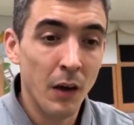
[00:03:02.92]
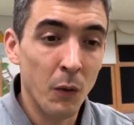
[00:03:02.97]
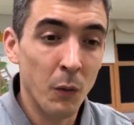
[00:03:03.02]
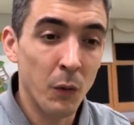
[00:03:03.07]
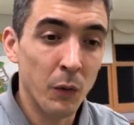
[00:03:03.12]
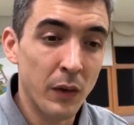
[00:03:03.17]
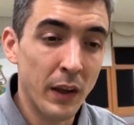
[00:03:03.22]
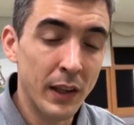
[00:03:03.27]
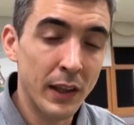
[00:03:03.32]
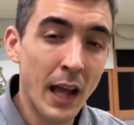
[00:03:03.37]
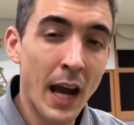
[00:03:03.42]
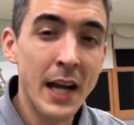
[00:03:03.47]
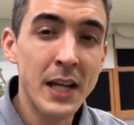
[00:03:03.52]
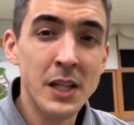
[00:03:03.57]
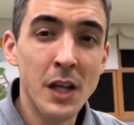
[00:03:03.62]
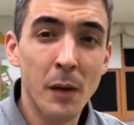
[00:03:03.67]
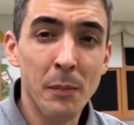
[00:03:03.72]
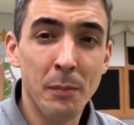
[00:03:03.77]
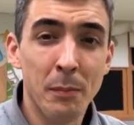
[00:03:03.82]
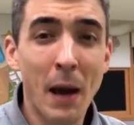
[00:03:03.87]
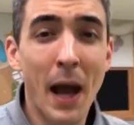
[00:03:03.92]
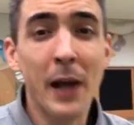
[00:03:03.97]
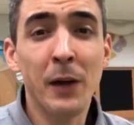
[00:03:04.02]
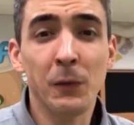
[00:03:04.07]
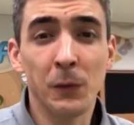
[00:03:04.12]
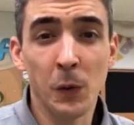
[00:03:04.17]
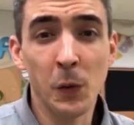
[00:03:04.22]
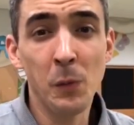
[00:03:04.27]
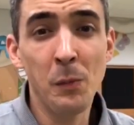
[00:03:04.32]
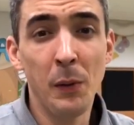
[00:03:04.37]
They lined up by
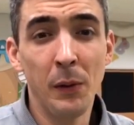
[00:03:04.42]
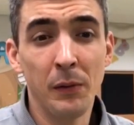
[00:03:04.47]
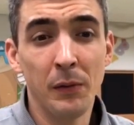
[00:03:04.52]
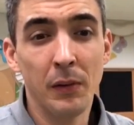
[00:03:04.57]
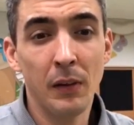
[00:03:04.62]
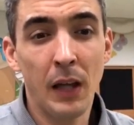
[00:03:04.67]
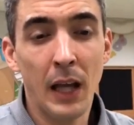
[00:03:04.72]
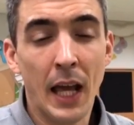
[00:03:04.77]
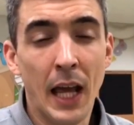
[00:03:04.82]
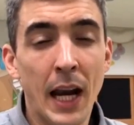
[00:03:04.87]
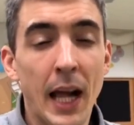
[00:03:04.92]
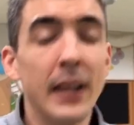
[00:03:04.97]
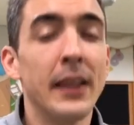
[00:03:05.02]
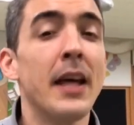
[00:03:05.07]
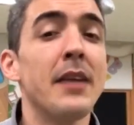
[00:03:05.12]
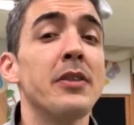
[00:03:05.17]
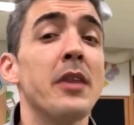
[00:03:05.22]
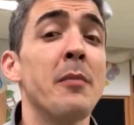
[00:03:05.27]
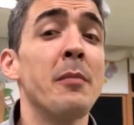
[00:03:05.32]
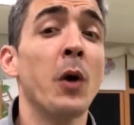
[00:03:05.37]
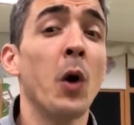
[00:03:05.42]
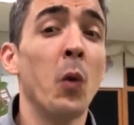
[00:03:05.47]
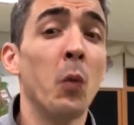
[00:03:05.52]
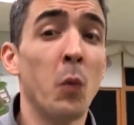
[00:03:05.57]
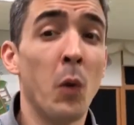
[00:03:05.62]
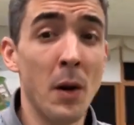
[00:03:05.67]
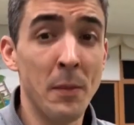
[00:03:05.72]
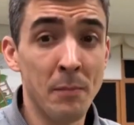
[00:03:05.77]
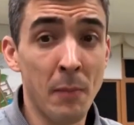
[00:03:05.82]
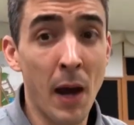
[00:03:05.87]
group, and I let them go
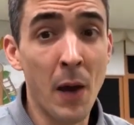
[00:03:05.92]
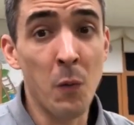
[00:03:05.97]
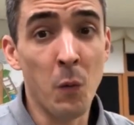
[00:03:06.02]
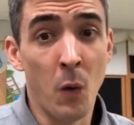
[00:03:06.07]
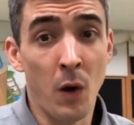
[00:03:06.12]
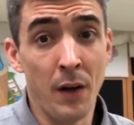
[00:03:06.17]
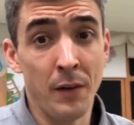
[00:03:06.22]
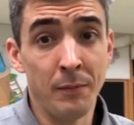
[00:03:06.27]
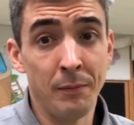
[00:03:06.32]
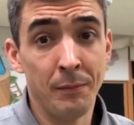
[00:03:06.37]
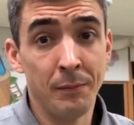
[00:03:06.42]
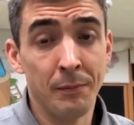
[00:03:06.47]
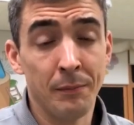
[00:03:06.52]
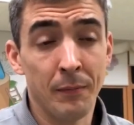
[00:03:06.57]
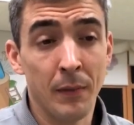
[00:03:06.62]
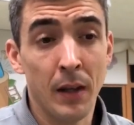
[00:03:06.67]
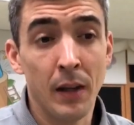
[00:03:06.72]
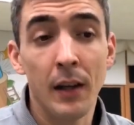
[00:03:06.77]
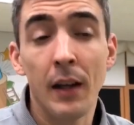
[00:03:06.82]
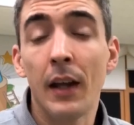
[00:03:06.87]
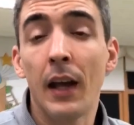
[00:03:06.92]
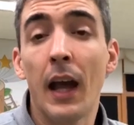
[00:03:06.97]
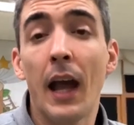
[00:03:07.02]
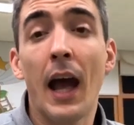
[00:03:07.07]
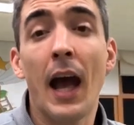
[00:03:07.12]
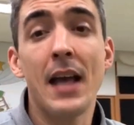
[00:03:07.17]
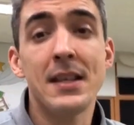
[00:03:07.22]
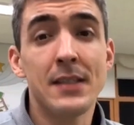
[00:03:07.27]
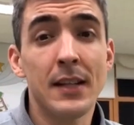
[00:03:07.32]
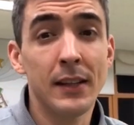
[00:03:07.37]
one by one.
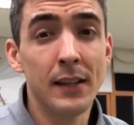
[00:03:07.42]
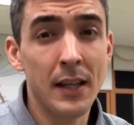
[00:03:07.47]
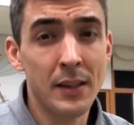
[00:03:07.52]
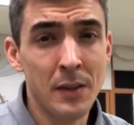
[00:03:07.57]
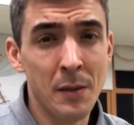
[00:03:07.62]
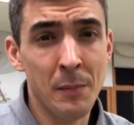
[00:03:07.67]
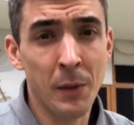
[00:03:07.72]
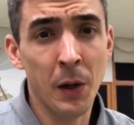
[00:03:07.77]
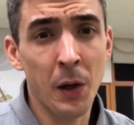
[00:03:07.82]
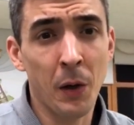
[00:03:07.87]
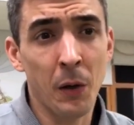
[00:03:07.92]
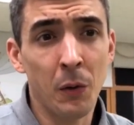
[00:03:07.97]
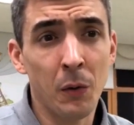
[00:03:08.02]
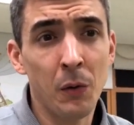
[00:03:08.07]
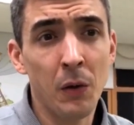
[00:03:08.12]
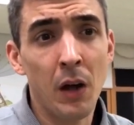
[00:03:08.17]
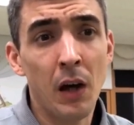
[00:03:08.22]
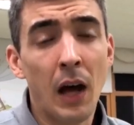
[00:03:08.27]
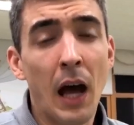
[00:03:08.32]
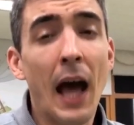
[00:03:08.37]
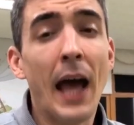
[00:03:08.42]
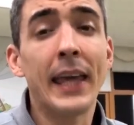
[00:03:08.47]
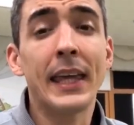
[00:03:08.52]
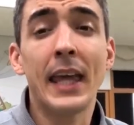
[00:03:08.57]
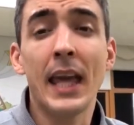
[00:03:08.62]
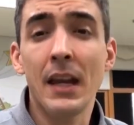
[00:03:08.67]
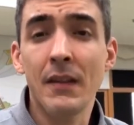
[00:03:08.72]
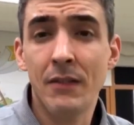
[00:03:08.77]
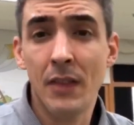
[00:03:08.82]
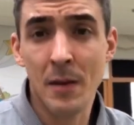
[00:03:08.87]
As I let them go, I
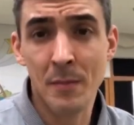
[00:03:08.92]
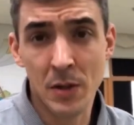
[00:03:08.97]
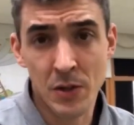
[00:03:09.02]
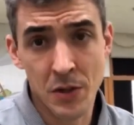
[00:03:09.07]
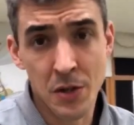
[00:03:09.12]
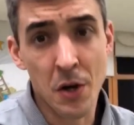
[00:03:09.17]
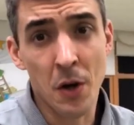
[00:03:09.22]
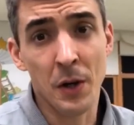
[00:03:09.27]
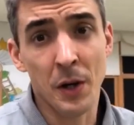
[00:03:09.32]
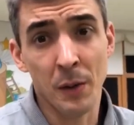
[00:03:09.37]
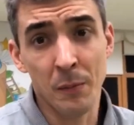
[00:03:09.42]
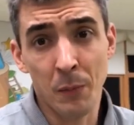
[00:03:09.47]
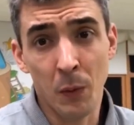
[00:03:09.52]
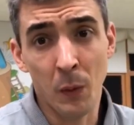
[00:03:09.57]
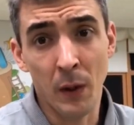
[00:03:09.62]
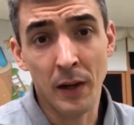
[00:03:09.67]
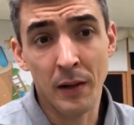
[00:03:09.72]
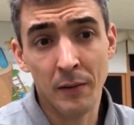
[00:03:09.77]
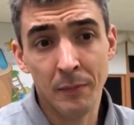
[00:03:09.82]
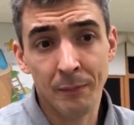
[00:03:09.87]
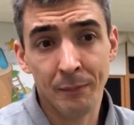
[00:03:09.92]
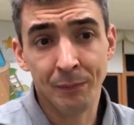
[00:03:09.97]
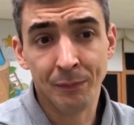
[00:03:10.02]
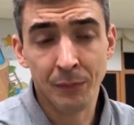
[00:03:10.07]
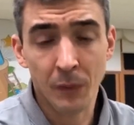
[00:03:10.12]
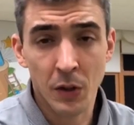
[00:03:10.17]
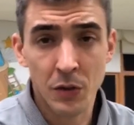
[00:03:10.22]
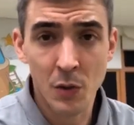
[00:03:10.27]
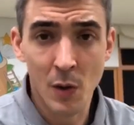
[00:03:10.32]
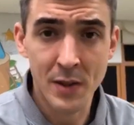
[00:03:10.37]
gave them a starting point.
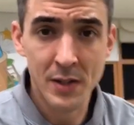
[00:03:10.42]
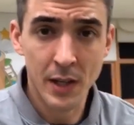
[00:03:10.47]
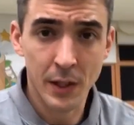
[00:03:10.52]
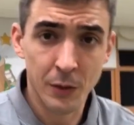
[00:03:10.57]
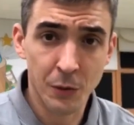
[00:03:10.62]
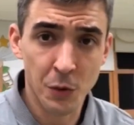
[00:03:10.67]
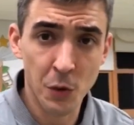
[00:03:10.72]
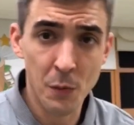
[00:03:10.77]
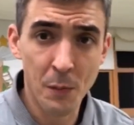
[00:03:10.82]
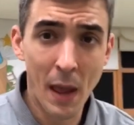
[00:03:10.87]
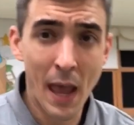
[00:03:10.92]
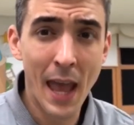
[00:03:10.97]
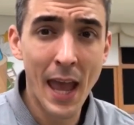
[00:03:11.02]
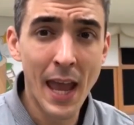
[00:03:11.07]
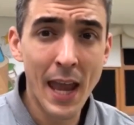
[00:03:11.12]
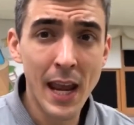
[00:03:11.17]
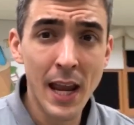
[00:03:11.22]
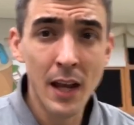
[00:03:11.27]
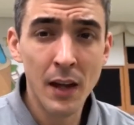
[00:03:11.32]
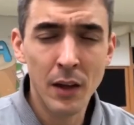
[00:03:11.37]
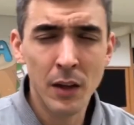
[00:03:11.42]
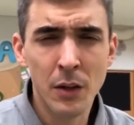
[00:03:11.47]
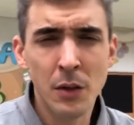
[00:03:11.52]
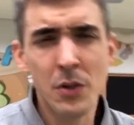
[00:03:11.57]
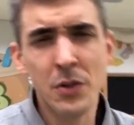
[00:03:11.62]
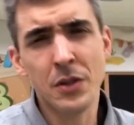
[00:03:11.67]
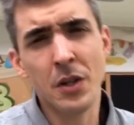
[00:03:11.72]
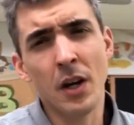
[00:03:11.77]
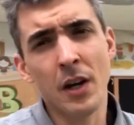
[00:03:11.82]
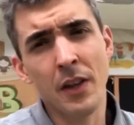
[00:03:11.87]
So I said, Group A, you
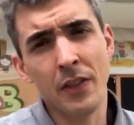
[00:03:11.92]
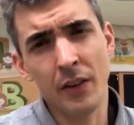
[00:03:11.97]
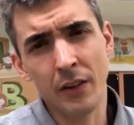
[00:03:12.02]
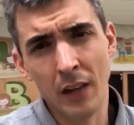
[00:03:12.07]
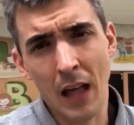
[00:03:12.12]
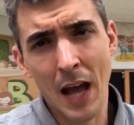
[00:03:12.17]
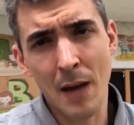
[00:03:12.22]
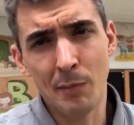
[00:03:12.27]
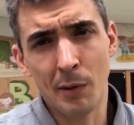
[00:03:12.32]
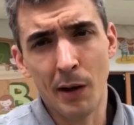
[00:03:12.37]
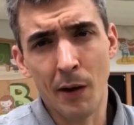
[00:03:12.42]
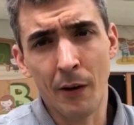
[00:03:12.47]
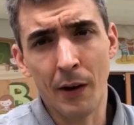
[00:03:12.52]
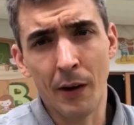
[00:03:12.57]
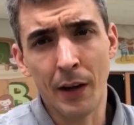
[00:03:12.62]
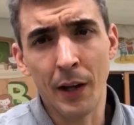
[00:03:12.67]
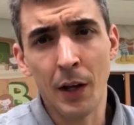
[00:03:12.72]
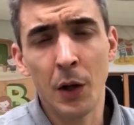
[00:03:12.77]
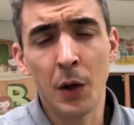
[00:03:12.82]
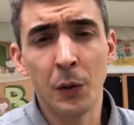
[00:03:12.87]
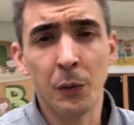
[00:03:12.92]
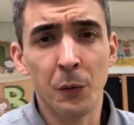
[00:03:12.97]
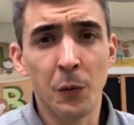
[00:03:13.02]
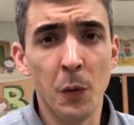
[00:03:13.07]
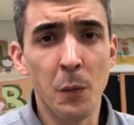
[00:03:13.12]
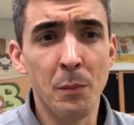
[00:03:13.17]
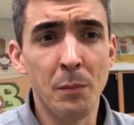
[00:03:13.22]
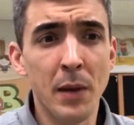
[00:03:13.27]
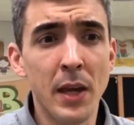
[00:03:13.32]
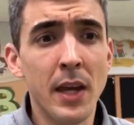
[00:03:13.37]
start at the library.
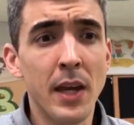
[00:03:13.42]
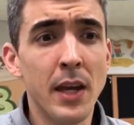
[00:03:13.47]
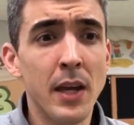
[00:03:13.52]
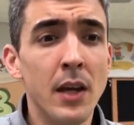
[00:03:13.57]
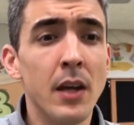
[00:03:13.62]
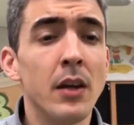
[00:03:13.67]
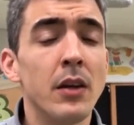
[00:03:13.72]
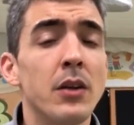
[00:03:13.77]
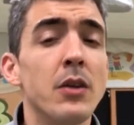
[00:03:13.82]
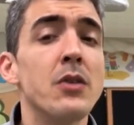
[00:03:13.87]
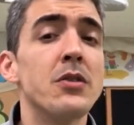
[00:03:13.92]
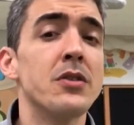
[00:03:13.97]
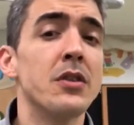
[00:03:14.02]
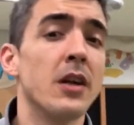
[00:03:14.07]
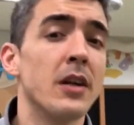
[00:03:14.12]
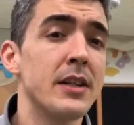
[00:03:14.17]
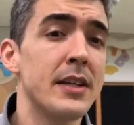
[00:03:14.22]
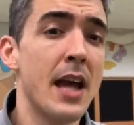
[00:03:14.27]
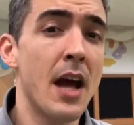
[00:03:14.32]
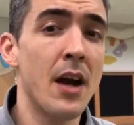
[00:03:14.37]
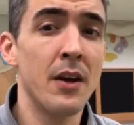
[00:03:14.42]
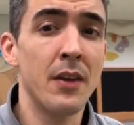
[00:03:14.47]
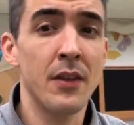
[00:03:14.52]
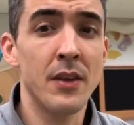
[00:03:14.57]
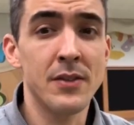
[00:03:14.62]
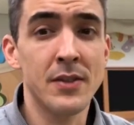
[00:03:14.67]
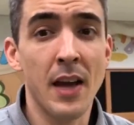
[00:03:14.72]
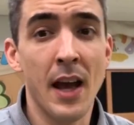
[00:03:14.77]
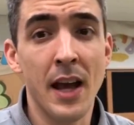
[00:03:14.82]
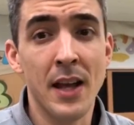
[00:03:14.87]
Group B, you start down in the
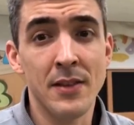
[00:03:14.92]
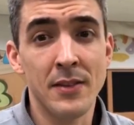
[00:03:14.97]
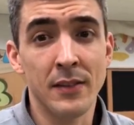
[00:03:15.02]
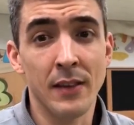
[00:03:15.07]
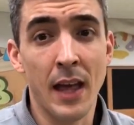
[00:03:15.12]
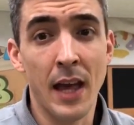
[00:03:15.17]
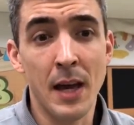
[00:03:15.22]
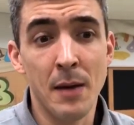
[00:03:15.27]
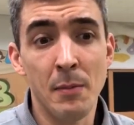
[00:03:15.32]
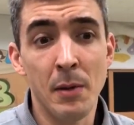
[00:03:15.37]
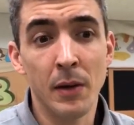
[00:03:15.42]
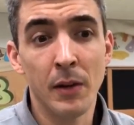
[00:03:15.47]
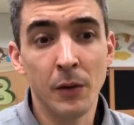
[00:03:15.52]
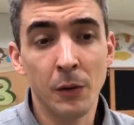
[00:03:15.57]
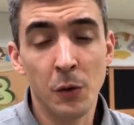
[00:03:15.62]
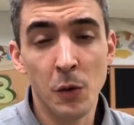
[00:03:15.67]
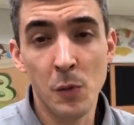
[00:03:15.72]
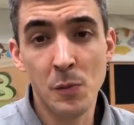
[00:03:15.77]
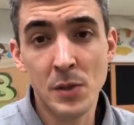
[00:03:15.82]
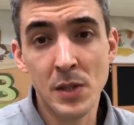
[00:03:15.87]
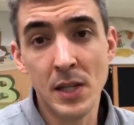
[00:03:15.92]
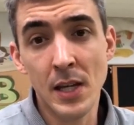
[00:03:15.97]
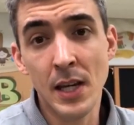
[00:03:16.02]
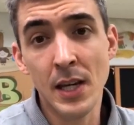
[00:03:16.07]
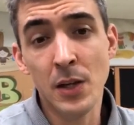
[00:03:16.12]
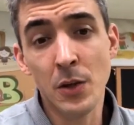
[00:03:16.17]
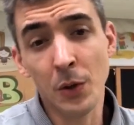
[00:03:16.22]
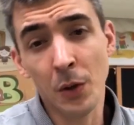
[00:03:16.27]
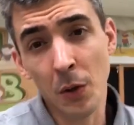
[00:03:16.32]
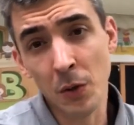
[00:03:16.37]
science lab. Group C,
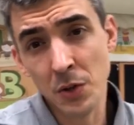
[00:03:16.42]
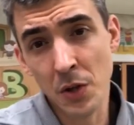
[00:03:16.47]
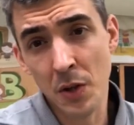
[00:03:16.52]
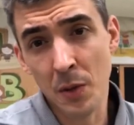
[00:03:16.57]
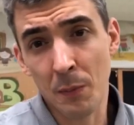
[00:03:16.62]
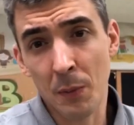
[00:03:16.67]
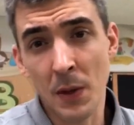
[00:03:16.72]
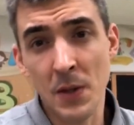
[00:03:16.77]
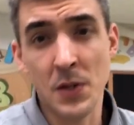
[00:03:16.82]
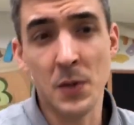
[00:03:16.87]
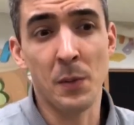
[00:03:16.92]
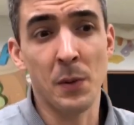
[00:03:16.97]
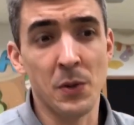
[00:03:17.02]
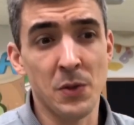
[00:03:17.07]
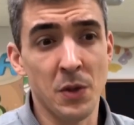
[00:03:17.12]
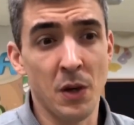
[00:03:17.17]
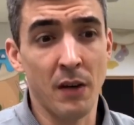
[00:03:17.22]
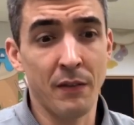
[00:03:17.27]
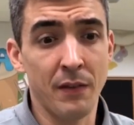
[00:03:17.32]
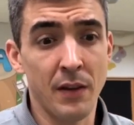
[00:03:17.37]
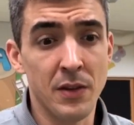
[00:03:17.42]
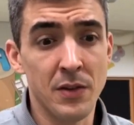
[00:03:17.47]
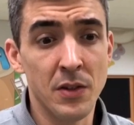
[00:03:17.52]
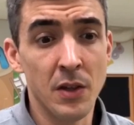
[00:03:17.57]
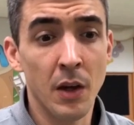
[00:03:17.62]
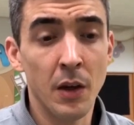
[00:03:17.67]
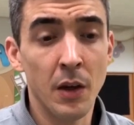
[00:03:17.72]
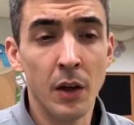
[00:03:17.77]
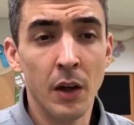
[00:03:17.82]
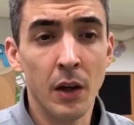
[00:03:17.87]
you go to the principal's office.
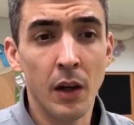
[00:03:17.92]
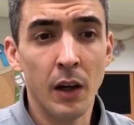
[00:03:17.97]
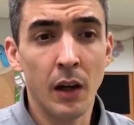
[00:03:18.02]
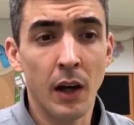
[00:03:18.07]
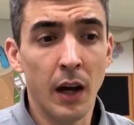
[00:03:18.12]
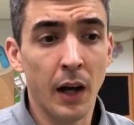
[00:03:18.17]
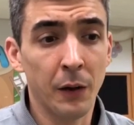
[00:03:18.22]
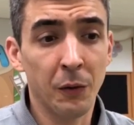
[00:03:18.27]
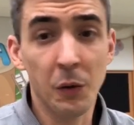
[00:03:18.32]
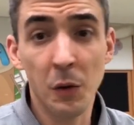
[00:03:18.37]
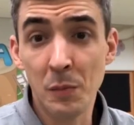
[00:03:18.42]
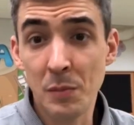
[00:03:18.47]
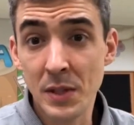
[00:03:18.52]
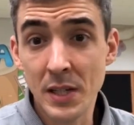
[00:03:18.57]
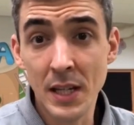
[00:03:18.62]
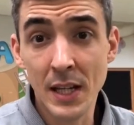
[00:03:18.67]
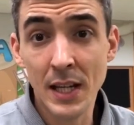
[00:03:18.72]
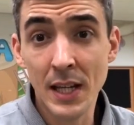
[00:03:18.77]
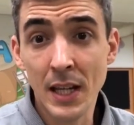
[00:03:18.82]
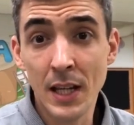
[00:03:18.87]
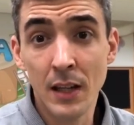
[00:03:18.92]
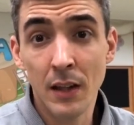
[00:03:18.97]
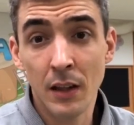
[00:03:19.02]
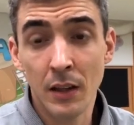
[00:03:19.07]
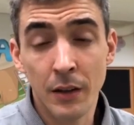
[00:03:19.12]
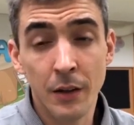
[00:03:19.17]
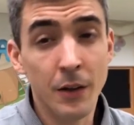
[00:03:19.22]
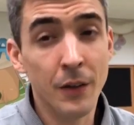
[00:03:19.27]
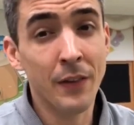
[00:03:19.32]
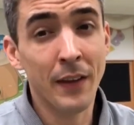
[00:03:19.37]
Uh, group D,
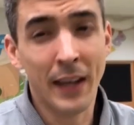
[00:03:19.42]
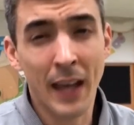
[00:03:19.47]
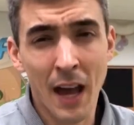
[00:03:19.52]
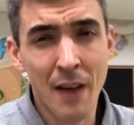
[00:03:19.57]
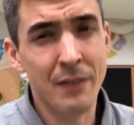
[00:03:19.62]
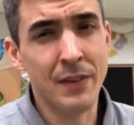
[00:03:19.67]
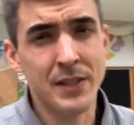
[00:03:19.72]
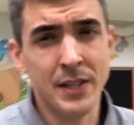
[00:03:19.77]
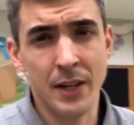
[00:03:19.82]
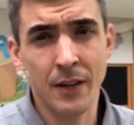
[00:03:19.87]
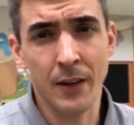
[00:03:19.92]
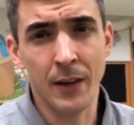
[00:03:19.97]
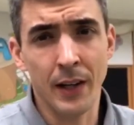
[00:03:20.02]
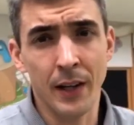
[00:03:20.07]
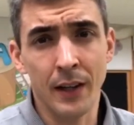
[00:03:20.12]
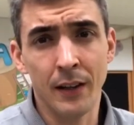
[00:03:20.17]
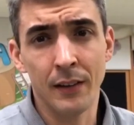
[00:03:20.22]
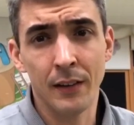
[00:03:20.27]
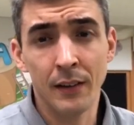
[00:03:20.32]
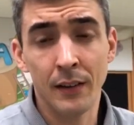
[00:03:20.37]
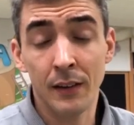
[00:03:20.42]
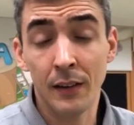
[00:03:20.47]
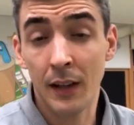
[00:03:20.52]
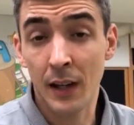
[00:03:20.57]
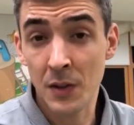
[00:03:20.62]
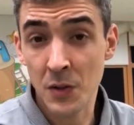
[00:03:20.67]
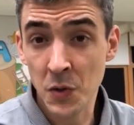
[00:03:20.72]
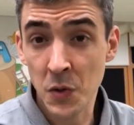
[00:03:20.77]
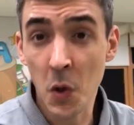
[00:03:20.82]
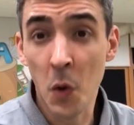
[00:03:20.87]
you're in the cafeteria and
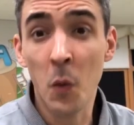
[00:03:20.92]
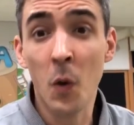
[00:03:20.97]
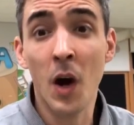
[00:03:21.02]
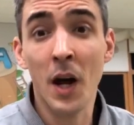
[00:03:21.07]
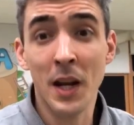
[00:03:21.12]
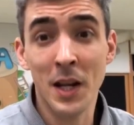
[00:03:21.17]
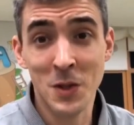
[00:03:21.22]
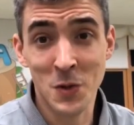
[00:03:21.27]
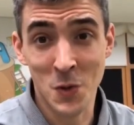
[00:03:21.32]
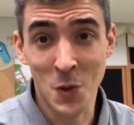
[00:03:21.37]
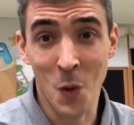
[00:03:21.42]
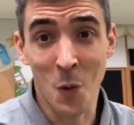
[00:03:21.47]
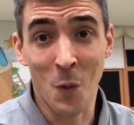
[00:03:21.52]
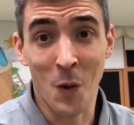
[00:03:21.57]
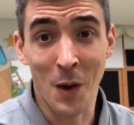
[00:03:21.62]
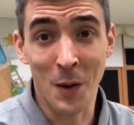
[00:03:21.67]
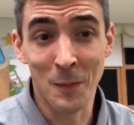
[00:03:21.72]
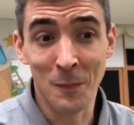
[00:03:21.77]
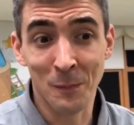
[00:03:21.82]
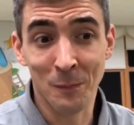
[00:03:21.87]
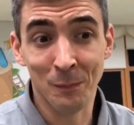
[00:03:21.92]
so on and so on.